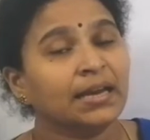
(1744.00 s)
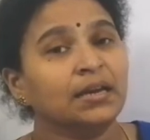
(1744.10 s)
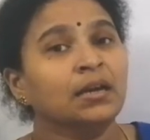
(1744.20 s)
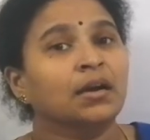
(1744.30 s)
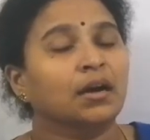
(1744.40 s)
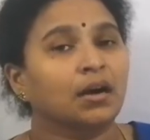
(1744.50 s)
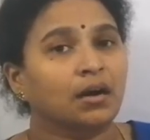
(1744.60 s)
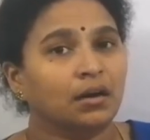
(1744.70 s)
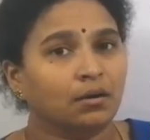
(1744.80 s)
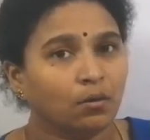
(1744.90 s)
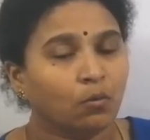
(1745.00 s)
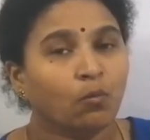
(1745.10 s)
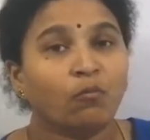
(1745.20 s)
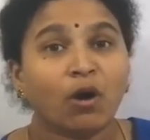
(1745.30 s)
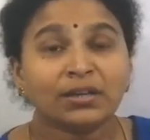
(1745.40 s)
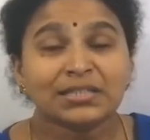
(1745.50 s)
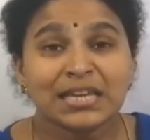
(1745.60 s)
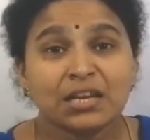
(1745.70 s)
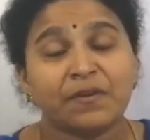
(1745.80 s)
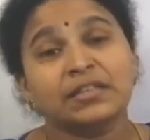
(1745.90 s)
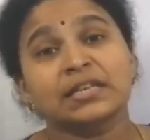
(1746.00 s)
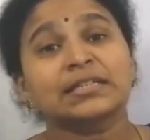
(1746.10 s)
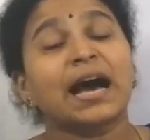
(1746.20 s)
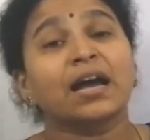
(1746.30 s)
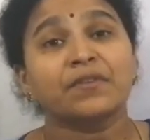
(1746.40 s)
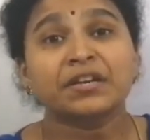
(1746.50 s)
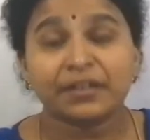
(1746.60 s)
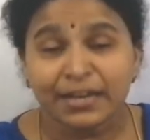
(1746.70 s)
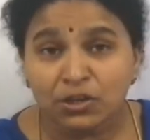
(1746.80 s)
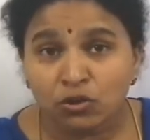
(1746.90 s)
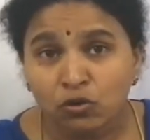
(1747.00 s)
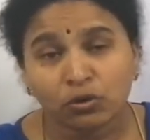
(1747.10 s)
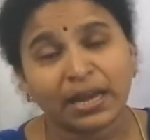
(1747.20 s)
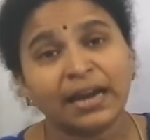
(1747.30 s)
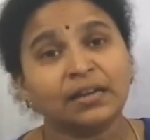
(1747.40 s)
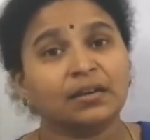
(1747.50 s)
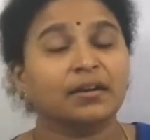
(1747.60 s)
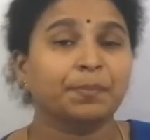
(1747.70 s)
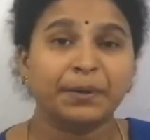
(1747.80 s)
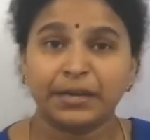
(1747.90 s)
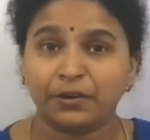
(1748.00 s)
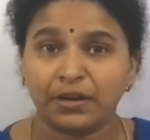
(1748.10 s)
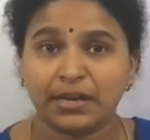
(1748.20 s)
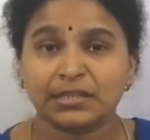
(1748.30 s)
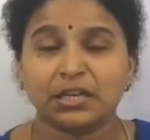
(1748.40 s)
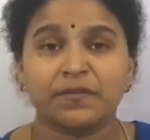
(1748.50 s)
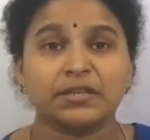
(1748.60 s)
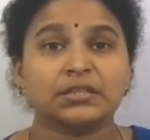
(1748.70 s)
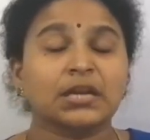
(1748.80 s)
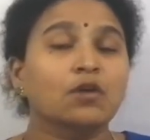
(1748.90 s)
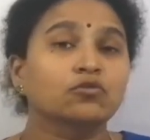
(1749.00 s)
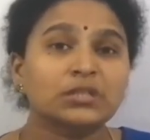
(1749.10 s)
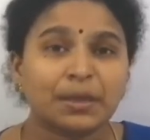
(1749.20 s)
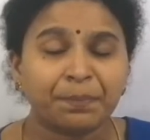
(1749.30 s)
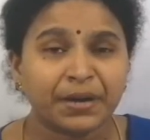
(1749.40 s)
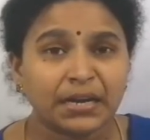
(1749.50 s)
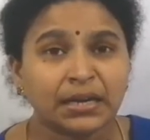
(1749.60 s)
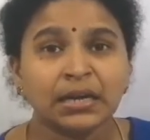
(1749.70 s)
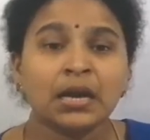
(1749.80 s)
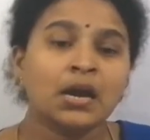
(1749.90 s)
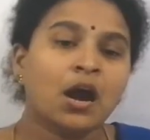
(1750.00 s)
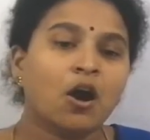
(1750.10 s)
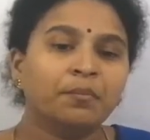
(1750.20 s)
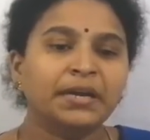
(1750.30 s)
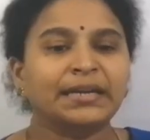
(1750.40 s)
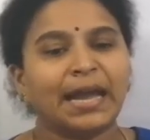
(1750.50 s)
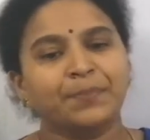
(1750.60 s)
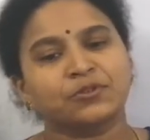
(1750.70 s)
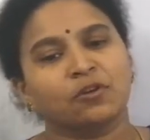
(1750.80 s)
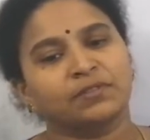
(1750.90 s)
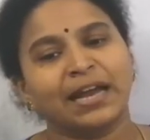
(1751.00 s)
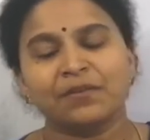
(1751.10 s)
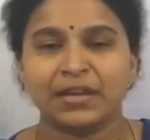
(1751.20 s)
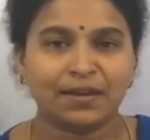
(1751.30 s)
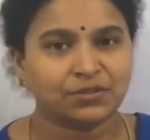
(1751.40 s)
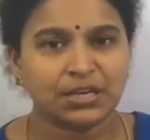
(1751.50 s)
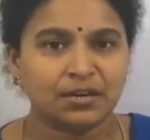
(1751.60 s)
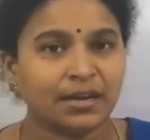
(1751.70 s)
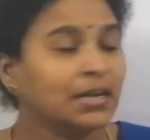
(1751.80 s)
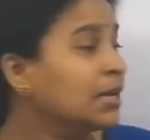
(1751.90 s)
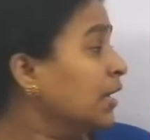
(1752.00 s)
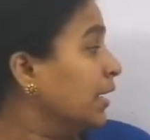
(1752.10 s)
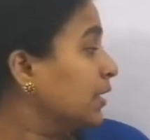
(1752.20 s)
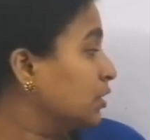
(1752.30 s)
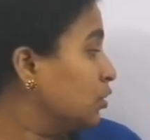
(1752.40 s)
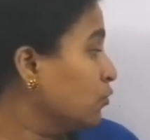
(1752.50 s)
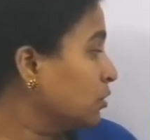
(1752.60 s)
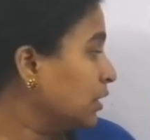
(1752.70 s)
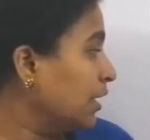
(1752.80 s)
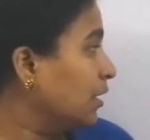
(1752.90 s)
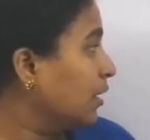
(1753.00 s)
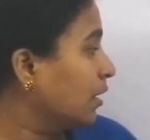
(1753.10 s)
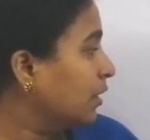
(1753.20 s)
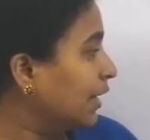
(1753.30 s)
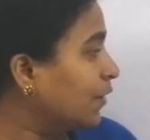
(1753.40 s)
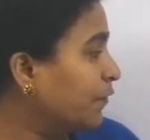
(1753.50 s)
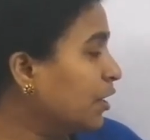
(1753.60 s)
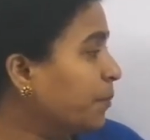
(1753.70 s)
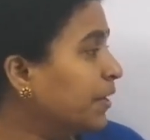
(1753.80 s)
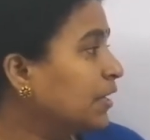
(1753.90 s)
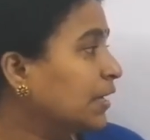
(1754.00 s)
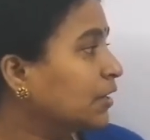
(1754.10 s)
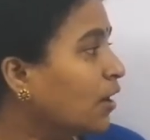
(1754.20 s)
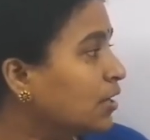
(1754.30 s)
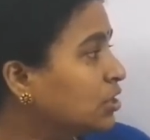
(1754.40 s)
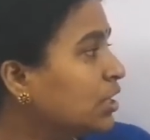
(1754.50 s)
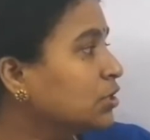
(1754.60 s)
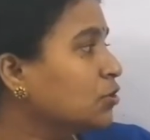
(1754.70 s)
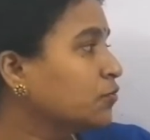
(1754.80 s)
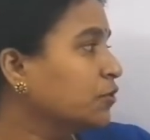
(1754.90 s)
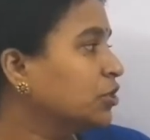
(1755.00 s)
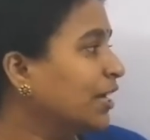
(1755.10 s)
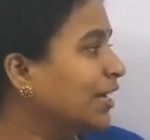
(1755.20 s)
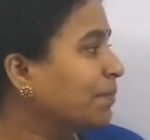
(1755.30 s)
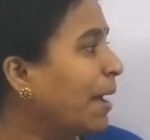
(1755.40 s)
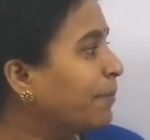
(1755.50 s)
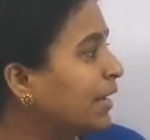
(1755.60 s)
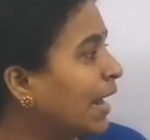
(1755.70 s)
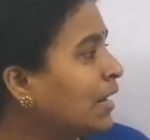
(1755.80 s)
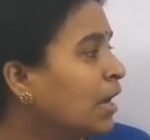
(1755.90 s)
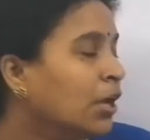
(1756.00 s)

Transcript: then what sequences are we trying to look at? Repetitive DNA sequences. How to separate it? How many types of that we have seen, right? It is used in DNA fingerprinting technology. It is used for genetic mapping and